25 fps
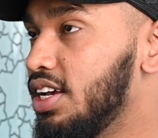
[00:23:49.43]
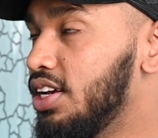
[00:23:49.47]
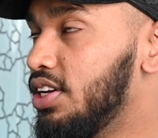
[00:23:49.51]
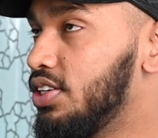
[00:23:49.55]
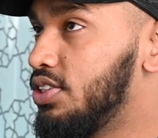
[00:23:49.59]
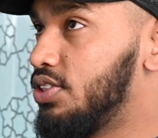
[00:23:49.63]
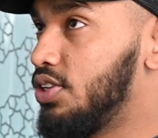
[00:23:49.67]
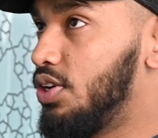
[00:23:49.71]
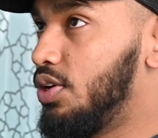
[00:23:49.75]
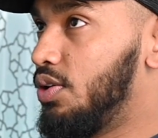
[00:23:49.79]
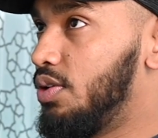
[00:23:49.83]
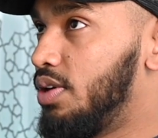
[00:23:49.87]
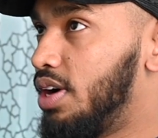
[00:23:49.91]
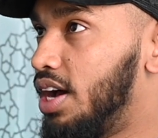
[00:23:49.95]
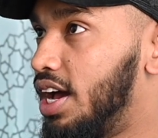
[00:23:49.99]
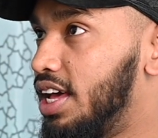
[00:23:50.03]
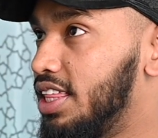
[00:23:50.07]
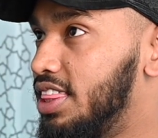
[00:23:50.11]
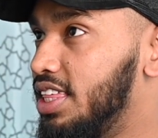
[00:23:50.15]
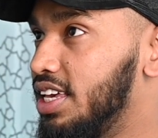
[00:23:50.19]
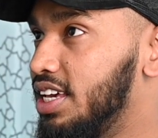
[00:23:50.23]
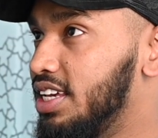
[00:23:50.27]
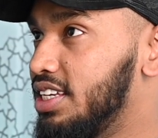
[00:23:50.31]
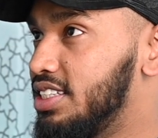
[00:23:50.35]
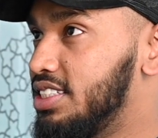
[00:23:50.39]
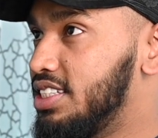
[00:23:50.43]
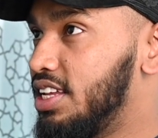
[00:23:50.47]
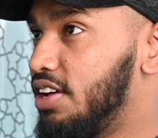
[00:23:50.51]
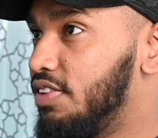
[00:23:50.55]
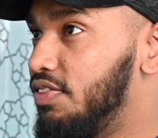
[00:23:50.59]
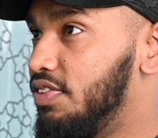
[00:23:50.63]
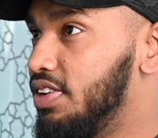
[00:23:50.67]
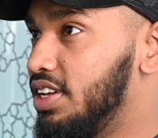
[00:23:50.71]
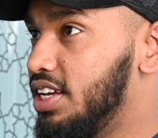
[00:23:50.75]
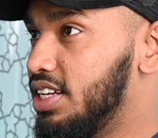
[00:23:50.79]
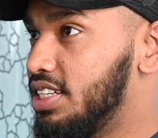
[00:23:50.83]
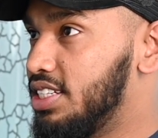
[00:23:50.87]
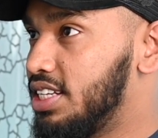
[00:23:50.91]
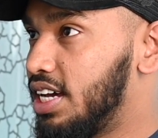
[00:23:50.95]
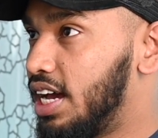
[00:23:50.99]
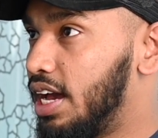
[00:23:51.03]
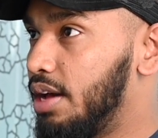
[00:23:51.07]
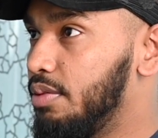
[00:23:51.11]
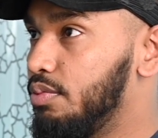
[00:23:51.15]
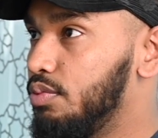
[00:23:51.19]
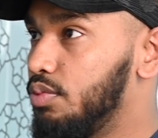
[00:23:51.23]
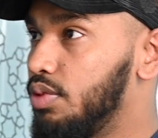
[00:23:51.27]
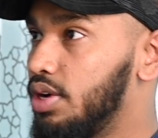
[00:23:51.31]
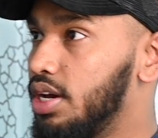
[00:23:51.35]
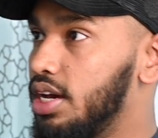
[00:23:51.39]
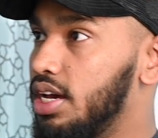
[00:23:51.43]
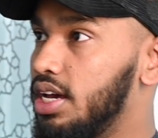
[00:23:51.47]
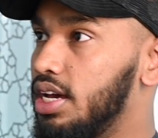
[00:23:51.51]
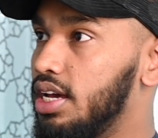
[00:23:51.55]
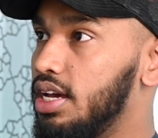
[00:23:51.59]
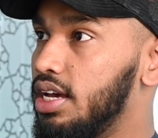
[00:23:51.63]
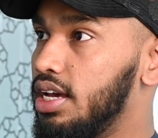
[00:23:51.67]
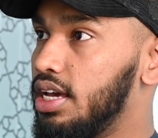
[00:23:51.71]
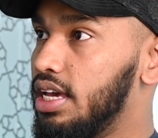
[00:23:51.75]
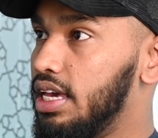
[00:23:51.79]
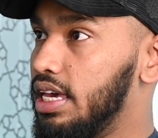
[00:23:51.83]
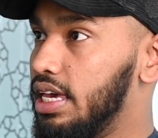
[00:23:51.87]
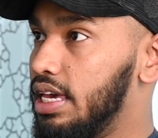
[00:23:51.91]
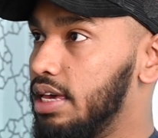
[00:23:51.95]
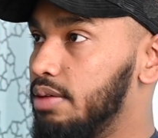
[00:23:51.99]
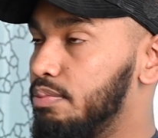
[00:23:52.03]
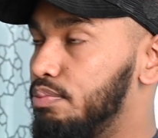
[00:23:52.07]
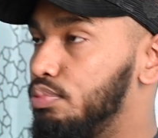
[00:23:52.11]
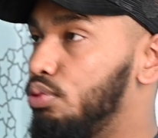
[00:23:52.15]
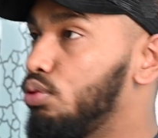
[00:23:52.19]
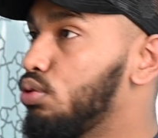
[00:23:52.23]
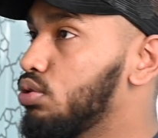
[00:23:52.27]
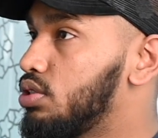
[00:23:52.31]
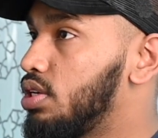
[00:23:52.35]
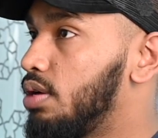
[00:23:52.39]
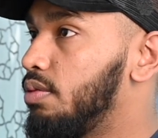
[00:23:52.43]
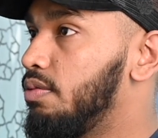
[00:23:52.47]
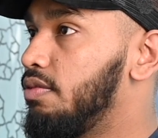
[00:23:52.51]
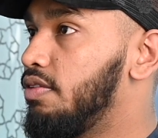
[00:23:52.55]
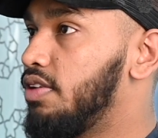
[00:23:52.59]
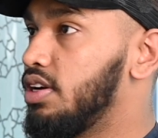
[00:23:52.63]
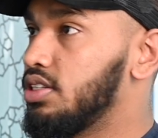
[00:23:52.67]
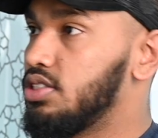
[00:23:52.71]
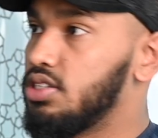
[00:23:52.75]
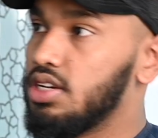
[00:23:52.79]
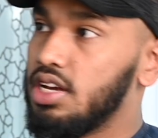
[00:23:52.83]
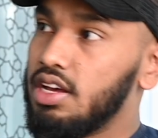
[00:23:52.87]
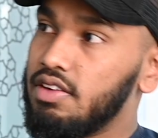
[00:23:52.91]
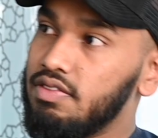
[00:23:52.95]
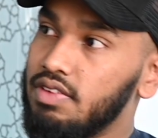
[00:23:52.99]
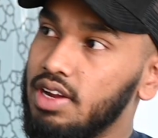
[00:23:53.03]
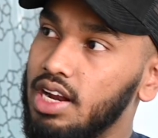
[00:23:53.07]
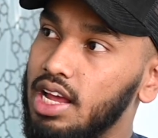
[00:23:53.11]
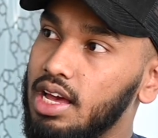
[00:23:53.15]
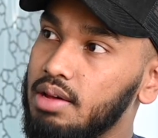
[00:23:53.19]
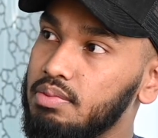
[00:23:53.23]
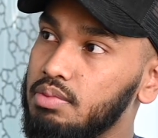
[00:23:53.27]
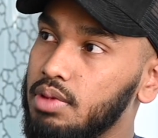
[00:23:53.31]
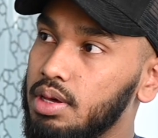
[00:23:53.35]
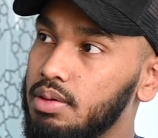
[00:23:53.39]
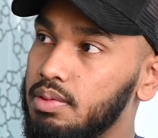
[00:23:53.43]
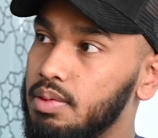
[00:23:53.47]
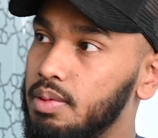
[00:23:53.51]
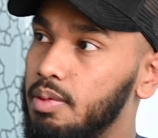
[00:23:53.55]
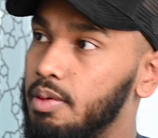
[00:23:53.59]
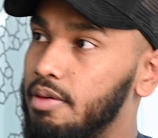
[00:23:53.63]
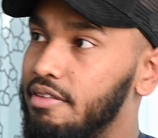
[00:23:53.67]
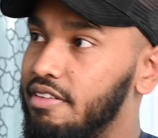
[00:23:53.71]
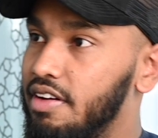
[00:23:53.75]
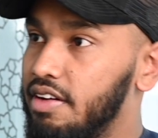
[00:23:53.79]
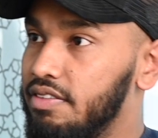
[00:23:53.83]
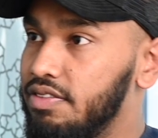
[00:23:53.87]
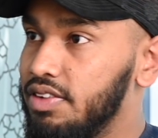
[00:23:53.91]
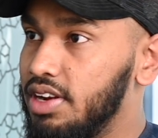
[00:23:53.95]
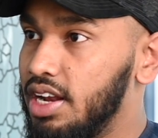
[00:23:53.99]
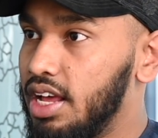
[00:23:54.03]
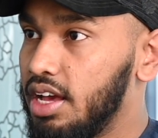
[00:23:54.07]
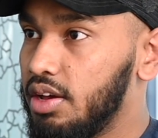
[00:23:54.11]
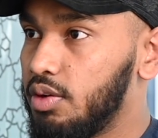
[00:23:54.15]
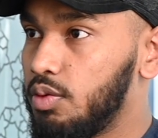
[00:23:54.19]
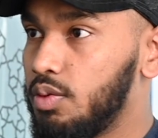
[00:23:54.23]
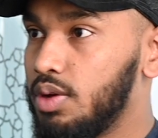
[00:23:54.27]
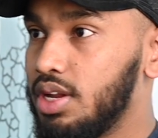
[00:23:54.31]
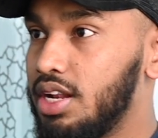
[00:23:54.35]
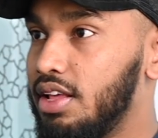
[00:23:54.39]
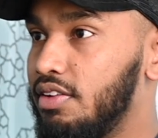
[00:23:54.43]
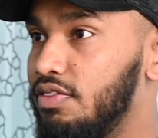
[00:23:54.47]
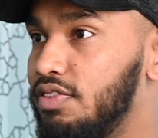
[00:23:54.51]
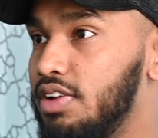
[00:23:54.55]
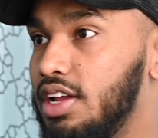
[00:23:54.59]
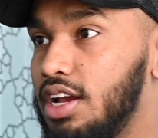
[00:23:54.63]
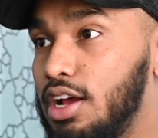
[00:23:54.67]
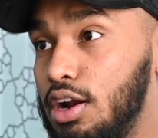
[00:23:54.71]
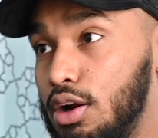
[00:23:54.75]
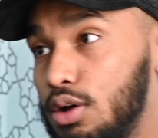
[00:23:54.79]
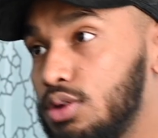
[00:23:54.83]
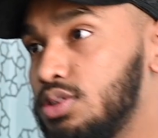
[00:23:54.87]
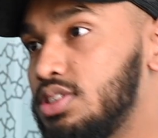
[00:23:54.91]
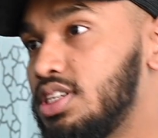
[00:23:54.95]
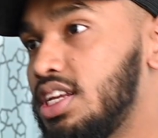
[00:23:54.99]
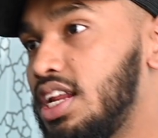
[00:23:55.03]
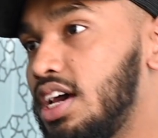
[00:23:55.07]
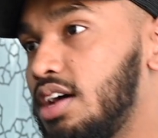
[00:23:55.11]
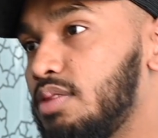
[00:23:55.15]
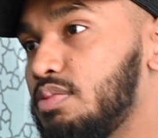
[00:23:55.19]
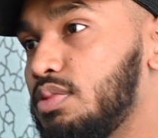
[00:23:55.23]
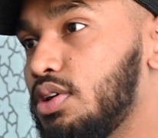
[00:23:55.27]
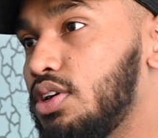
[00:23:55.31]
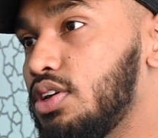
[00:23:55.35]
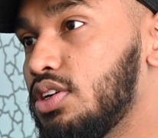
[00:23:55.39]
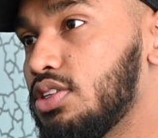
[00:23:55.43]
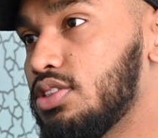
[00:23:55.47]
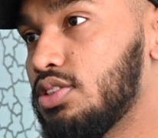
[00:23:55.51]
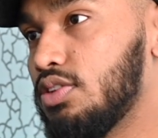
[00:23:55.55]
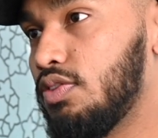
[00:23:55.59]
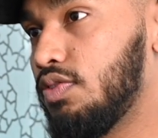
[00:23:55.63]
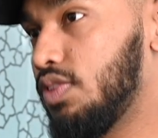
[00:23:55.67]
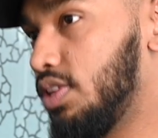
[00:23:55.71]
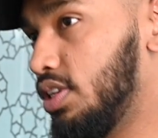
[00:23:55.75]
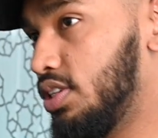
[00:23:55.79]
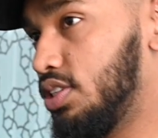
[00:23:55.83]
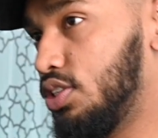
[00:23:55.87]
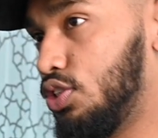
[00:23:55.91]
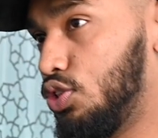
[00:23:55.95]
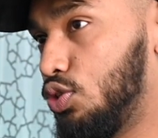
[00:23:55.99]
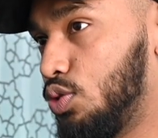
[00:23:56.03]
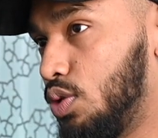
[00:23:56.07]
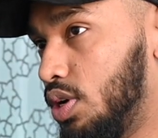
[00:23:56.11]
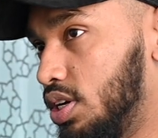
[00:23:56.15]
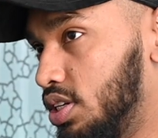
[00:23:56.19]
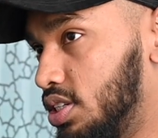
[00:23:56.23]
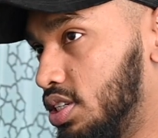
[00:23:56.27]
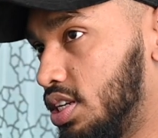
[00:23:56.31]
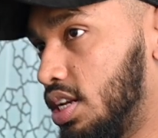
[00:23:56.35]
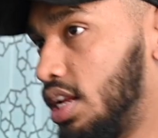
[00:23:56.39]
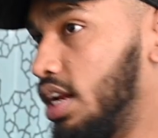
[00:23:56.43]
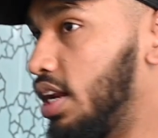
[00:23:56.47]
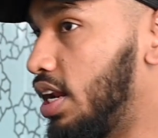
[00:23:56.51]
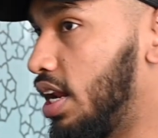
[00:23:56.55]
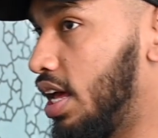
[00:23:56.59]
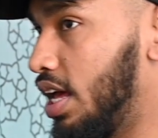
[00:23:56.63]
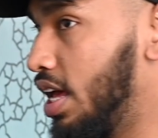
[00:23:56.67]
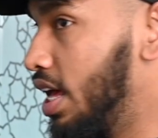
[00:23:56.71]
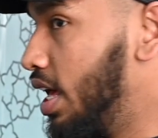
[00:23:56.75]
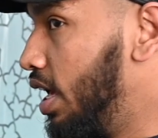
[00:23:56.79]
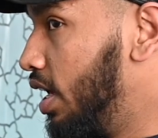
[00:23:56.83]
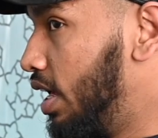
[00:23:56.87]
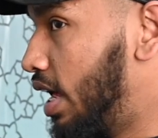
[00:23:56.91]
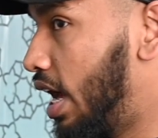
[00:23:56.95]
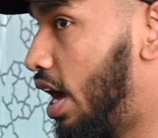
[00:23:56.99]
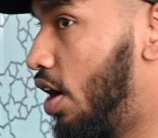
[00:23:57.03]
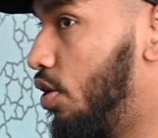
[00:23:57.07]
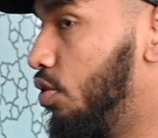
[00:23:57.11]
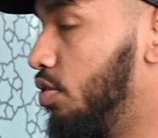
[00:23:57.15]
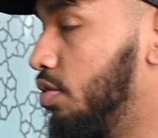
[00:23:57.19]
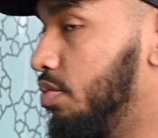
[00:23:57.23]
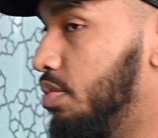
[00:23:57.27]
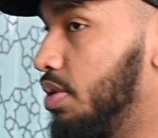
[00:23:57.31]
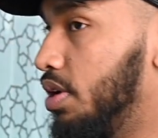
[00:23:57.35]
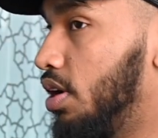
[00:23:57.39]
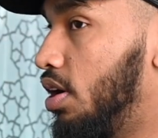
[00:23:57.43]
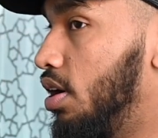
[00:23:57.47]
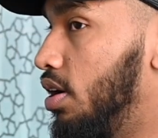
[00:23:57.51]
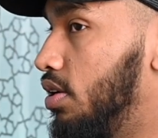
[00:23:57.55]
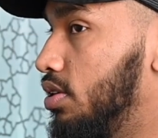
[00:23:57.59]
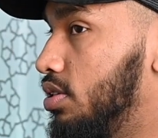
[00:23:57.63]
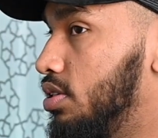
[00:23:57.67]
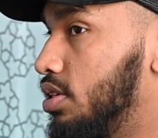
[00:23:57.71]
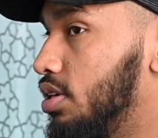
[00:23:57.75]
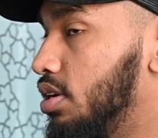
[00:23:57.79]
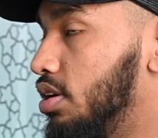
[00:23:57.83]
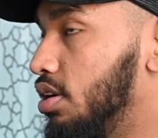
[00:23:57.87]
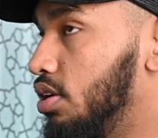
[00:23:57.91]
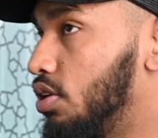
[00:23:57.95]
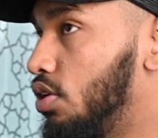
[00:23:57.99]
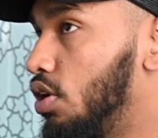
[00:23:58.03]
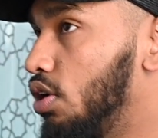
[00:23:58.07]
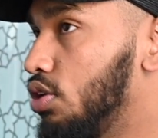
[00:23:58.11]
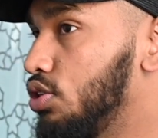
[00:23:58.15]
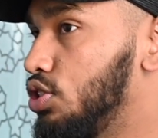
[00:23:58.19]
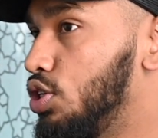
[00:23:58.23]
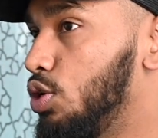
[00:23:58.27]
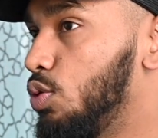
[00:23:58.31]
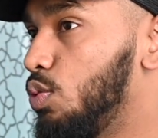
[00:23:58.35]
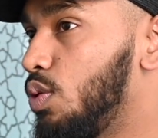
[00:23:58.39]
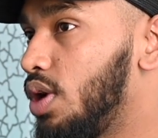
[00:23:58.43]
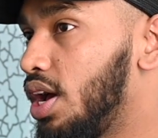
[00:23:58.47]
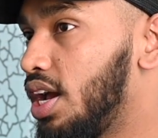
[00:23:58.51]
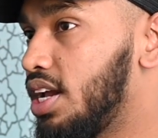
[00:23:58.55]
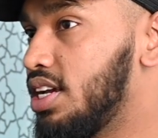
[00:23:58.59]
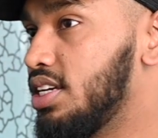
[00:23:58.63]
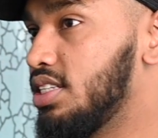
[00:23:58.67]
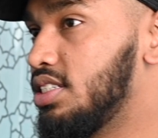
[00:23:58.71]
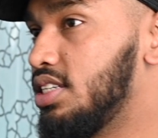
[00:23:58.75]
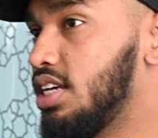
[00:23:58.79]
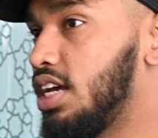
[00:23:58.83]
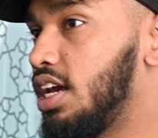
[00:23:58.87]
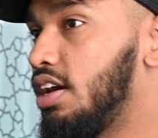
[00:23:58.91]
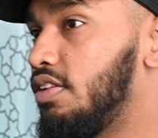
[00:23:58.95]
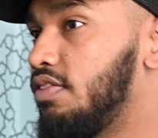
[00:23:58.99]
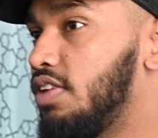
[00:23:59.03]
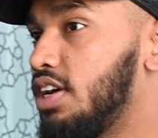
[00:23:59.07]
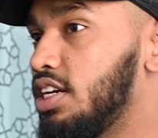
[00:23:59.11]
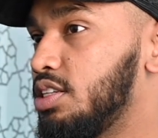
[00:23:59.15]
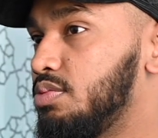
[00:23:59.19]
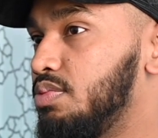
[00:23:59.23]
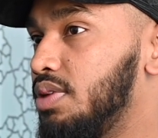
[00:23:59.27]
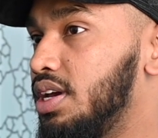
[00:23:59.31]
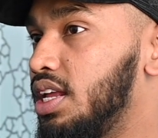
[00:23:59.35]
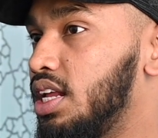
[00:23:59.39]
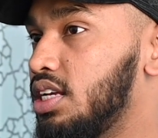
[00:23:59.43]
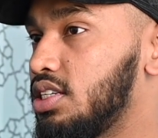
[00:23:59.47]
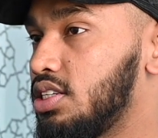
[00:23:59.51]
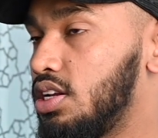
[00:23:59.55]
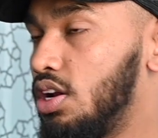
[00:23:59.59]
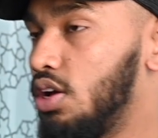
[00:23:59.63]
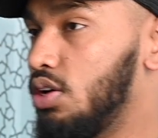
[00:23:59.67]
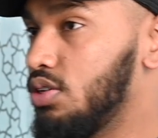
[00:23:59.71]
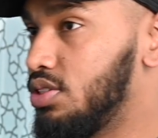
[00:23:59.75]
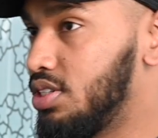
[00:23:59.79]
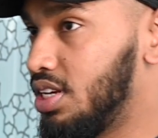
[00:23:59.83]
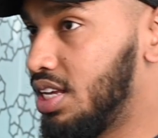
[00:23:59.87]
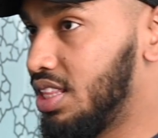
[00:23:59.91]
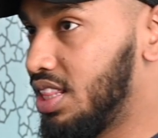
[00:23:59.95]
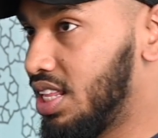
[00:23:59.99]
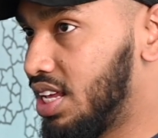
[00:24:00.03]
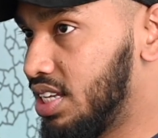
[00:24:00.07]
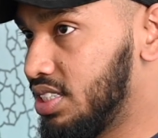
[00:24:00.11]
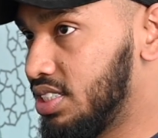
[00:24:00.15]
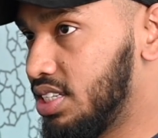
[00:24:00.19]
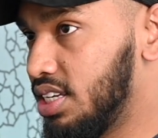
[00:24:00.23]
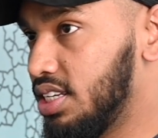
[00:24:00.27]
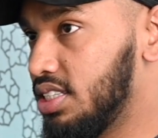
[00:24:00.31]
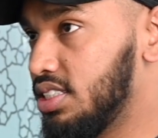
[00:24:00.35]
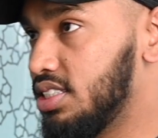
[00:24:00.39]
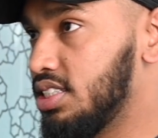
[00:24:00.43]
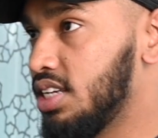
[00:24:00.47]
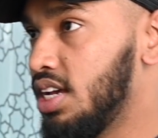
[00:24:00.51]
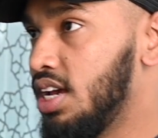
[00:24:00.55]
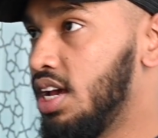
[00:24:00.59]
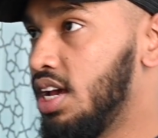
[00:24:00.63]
So I think it's definitely a time where it brought some of us together. Like me and my brother, I feel like we're definitely closer now because of this situation and how we've been closely working together. It's made us closer in that sense.